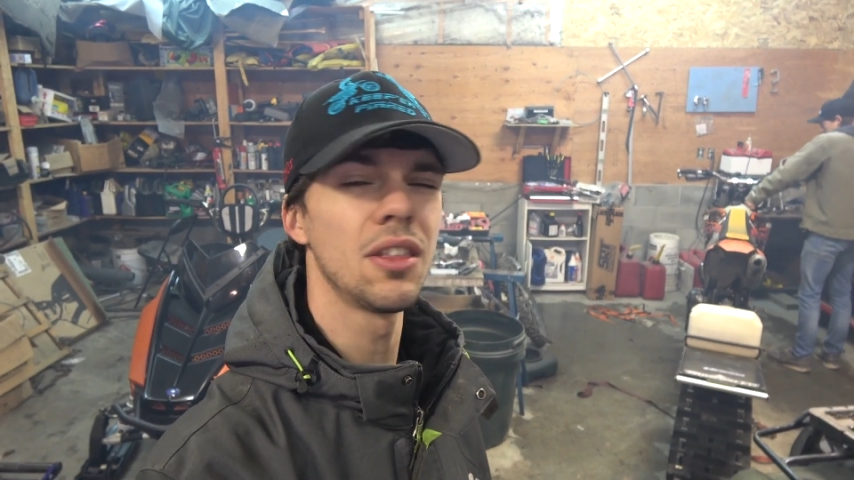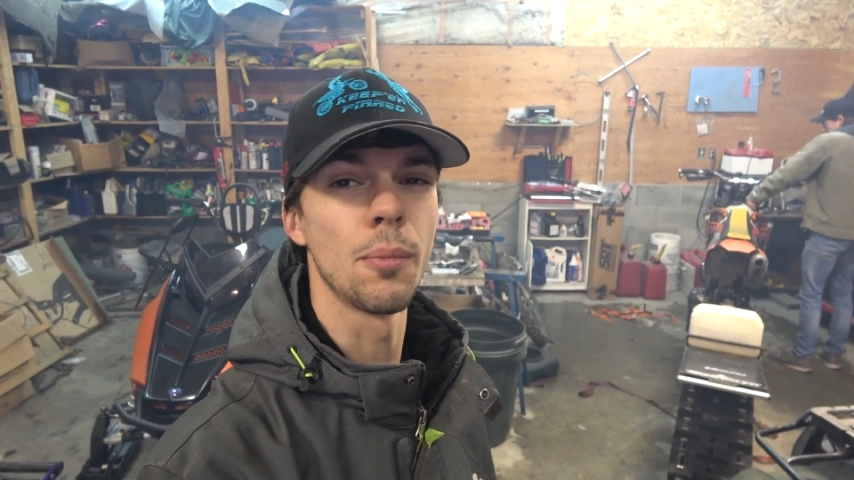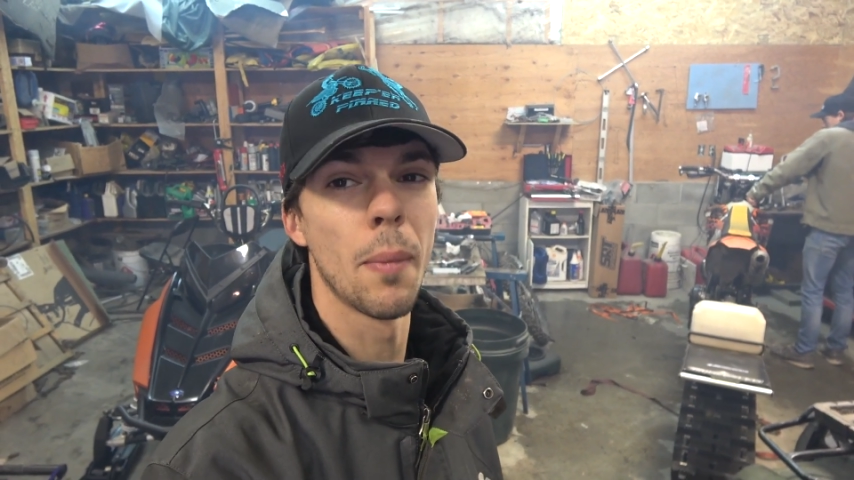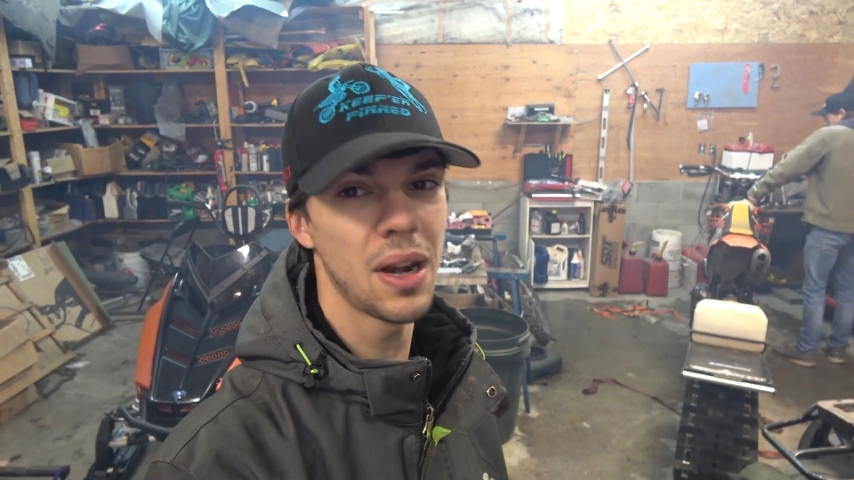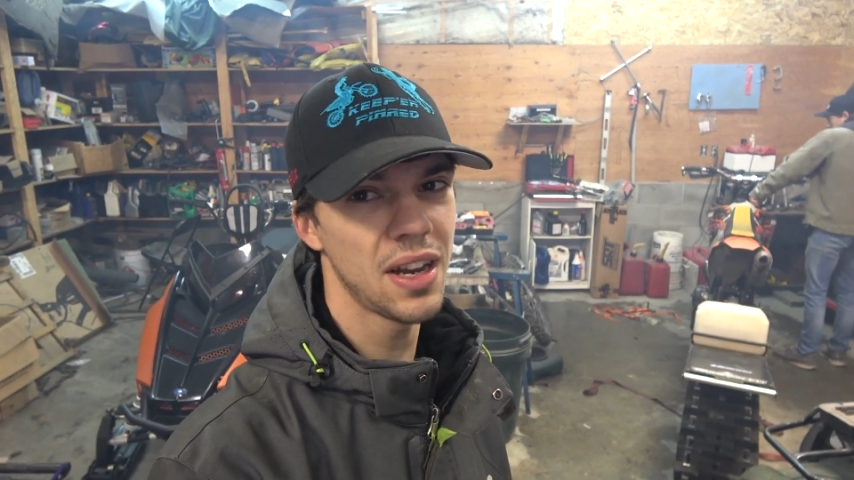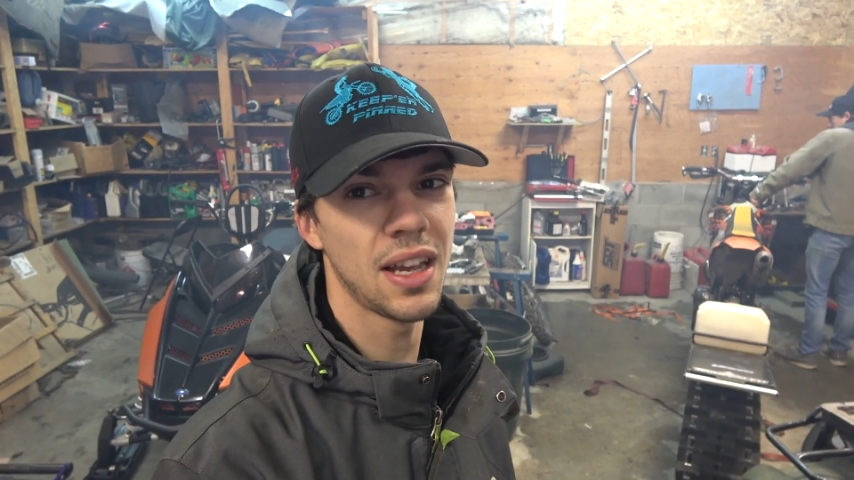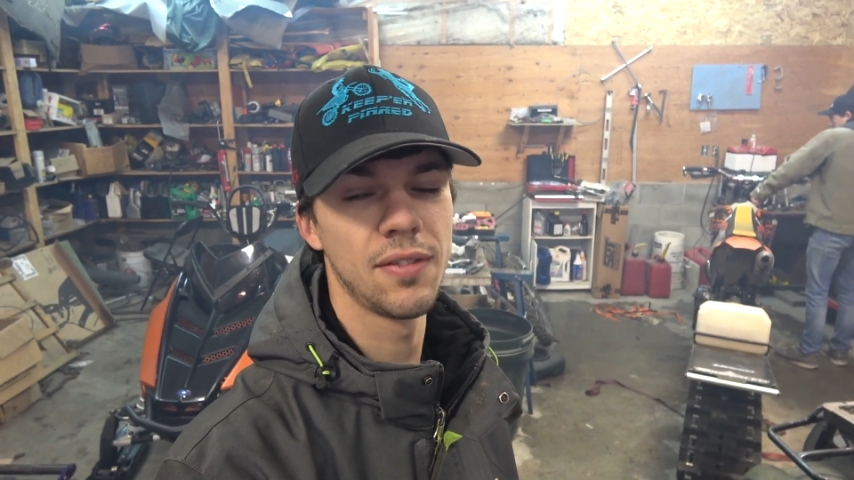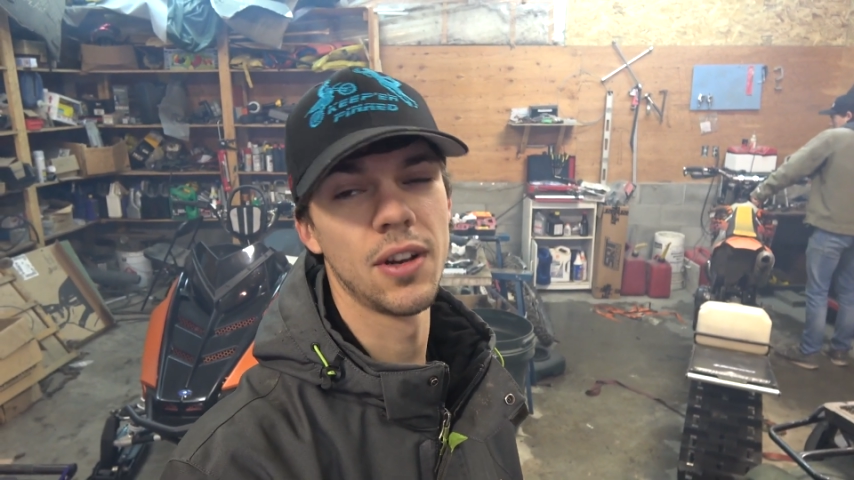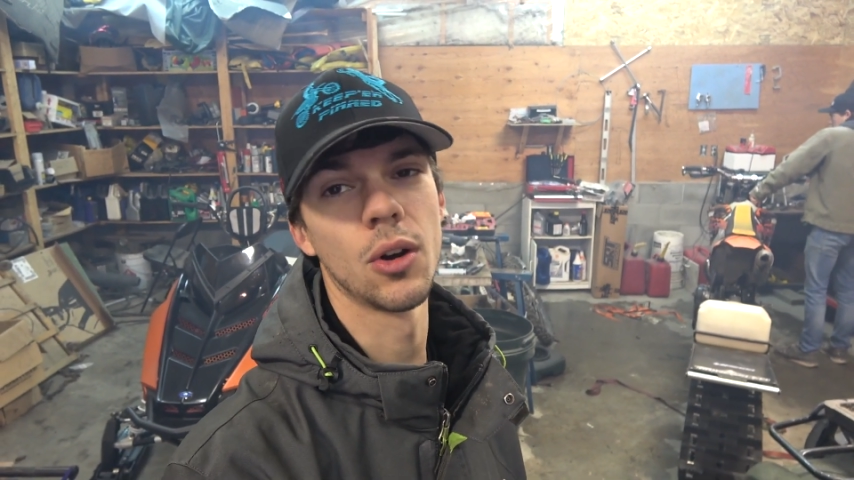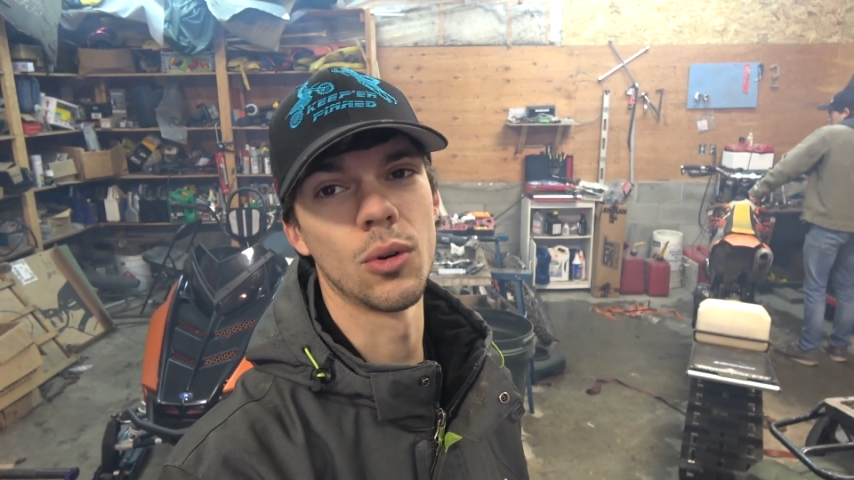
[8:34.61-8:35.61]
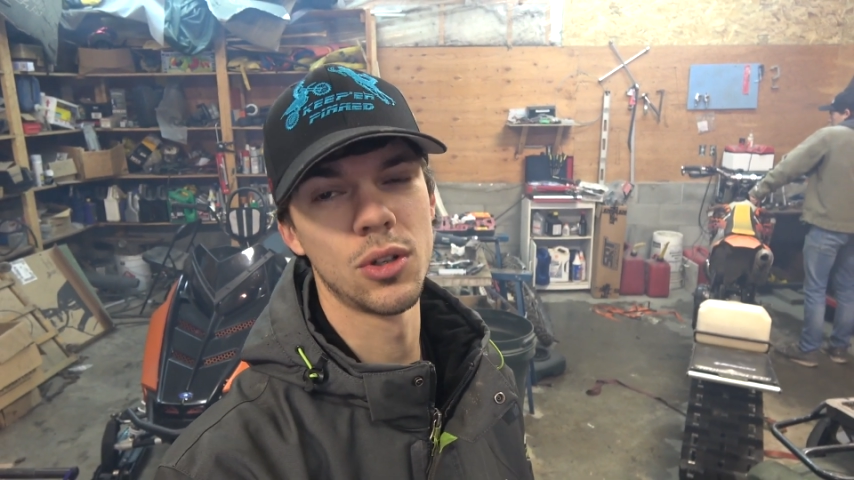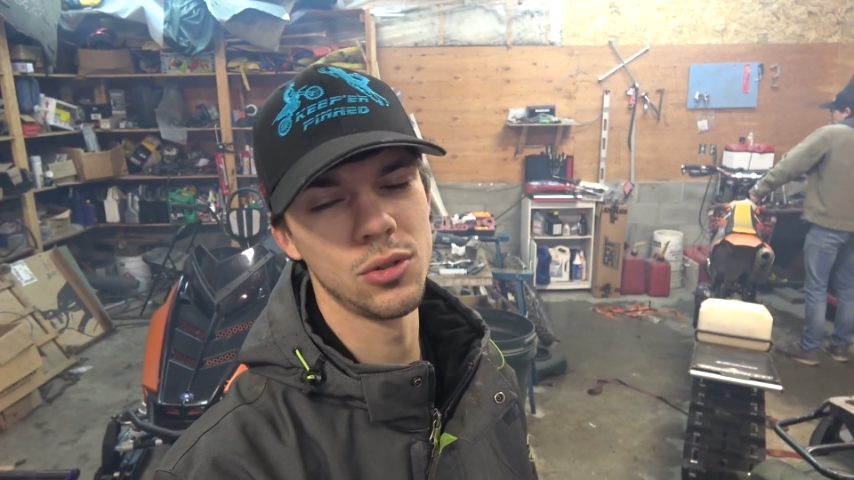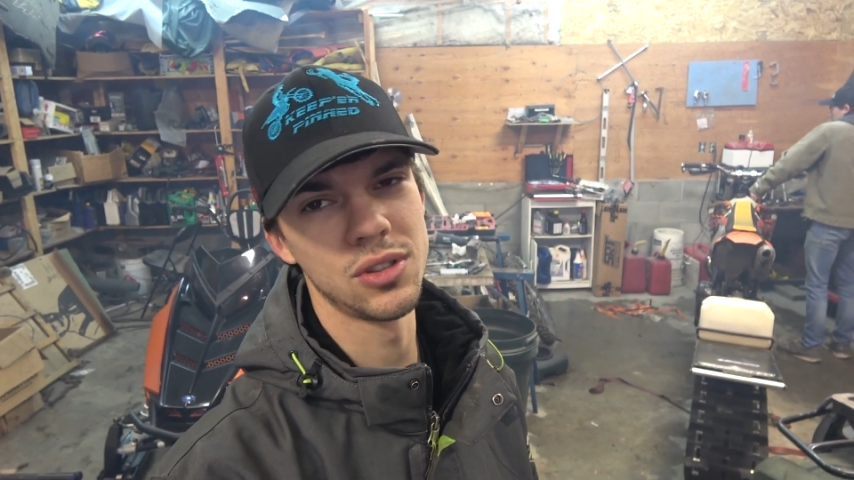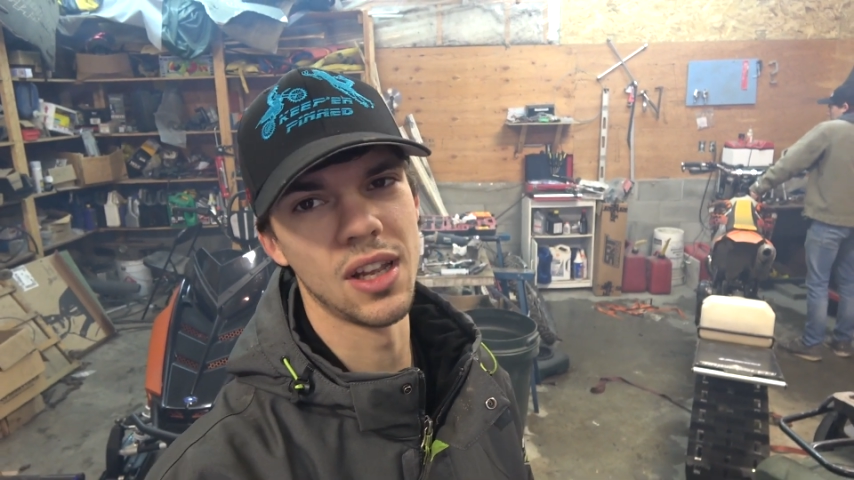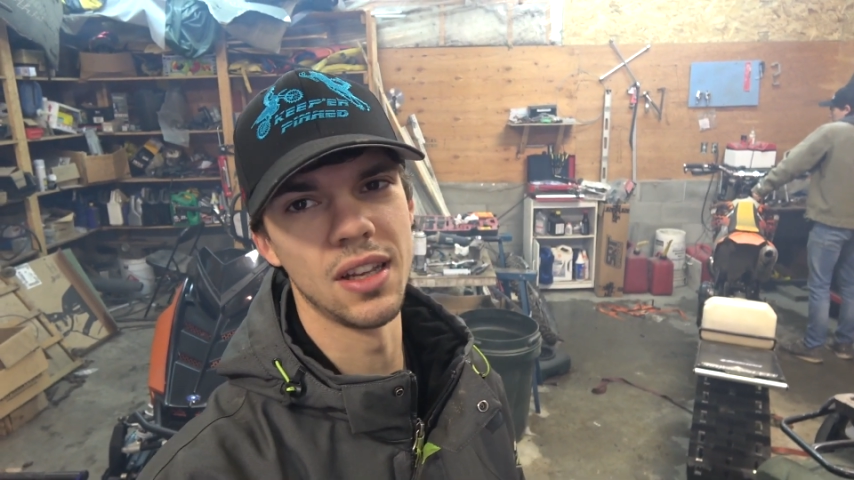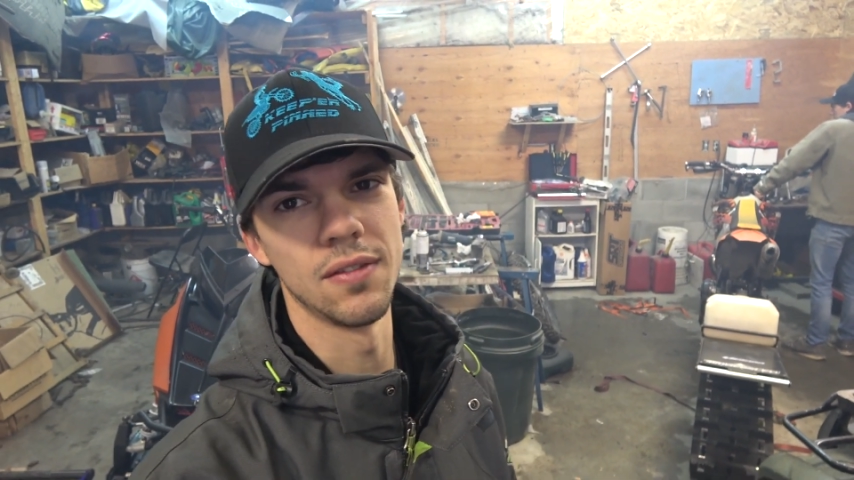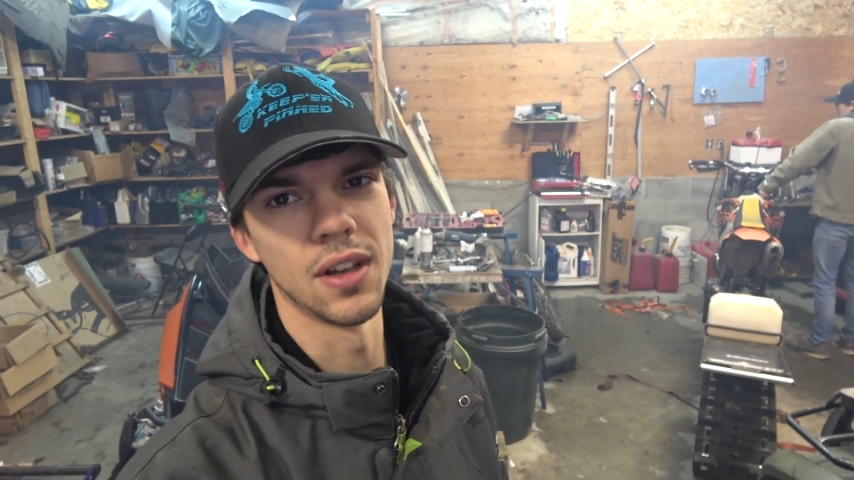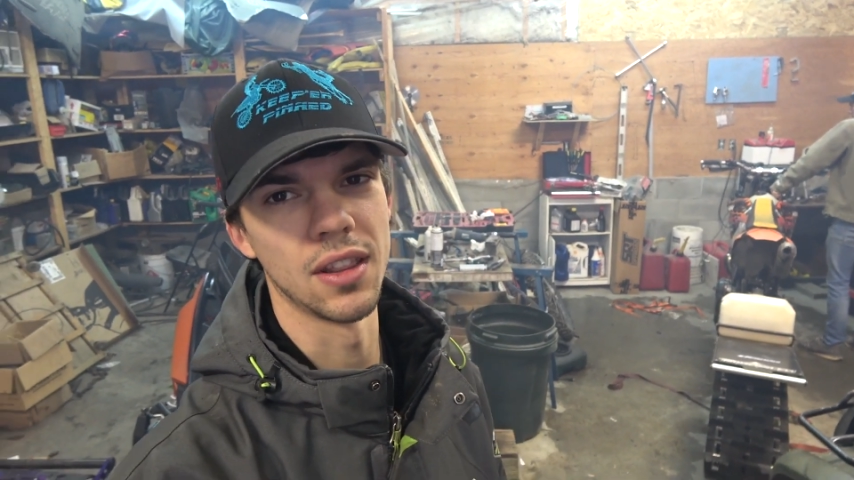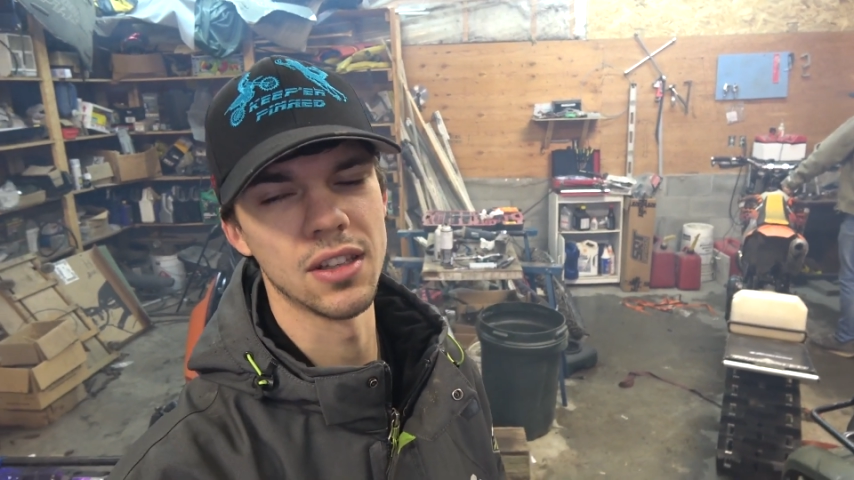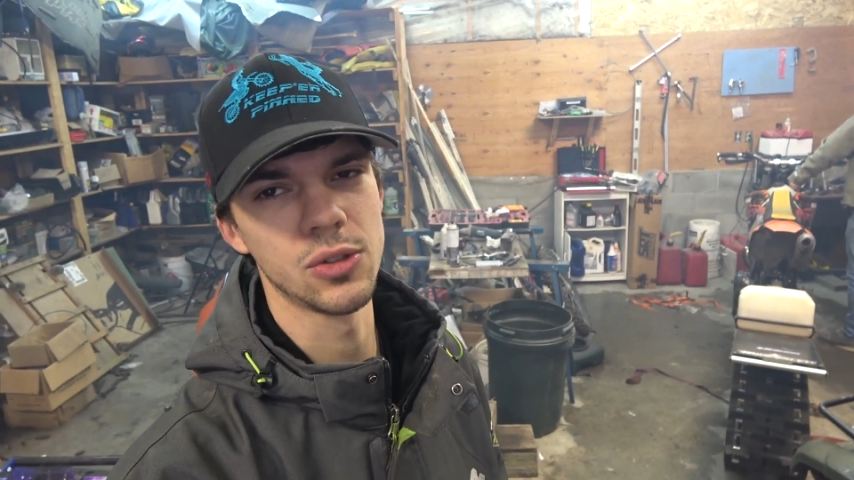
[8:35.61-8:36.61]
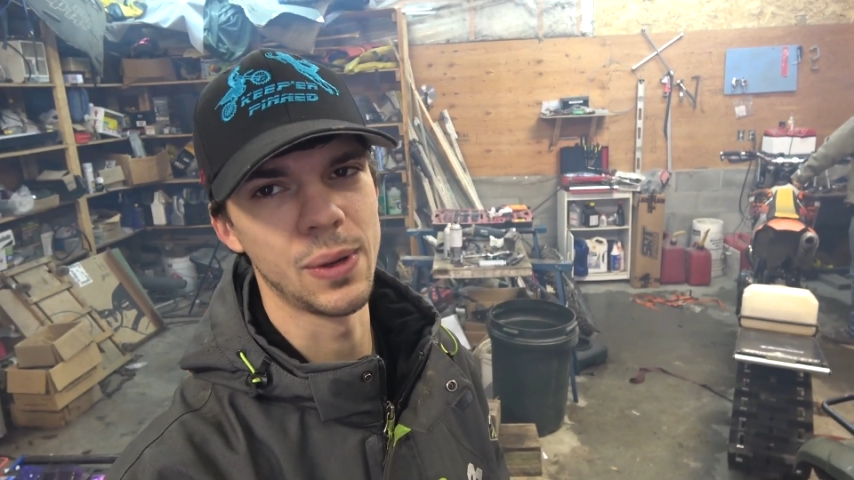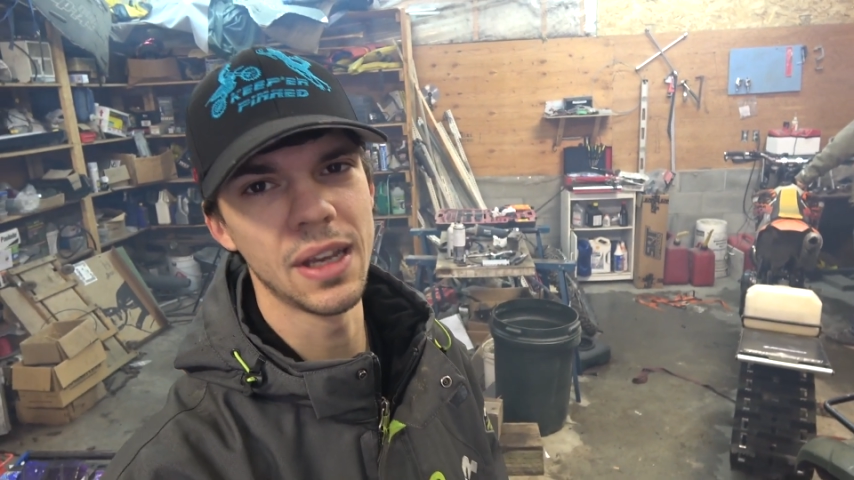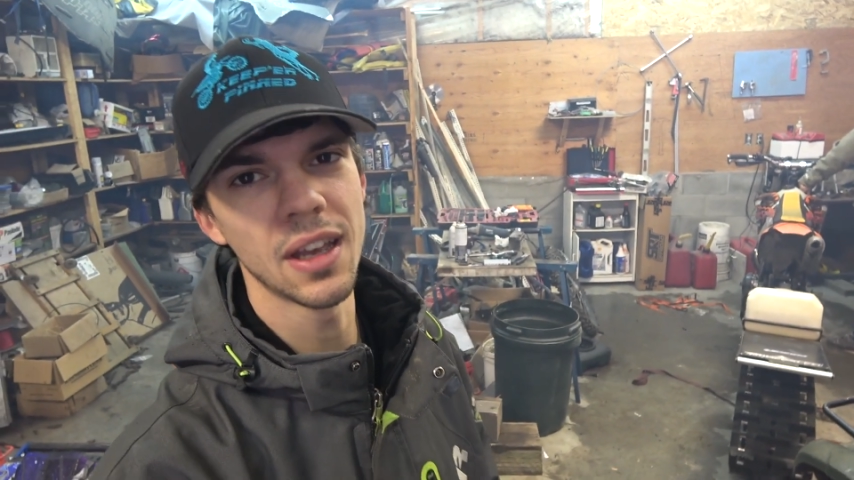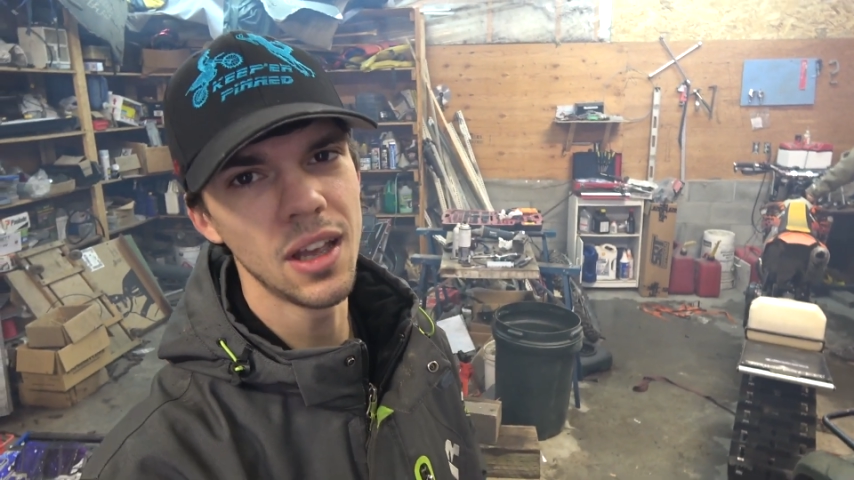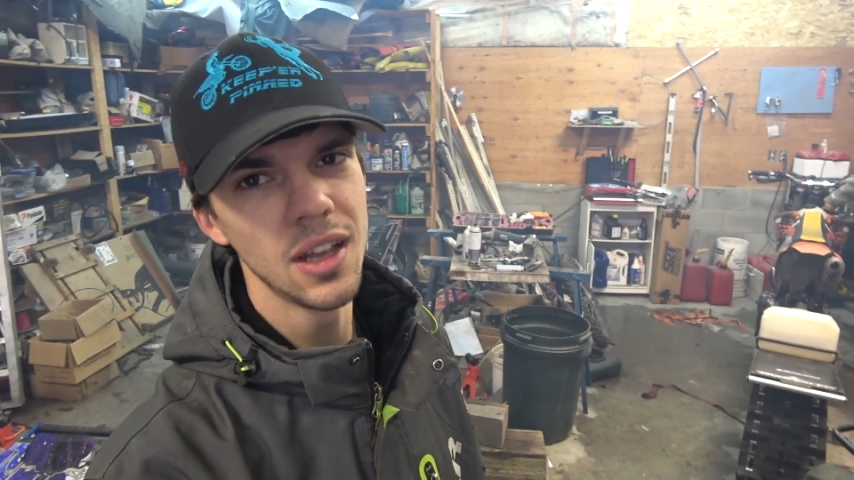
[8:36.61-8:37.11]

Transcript: Monday evening or Tuesday evening this week.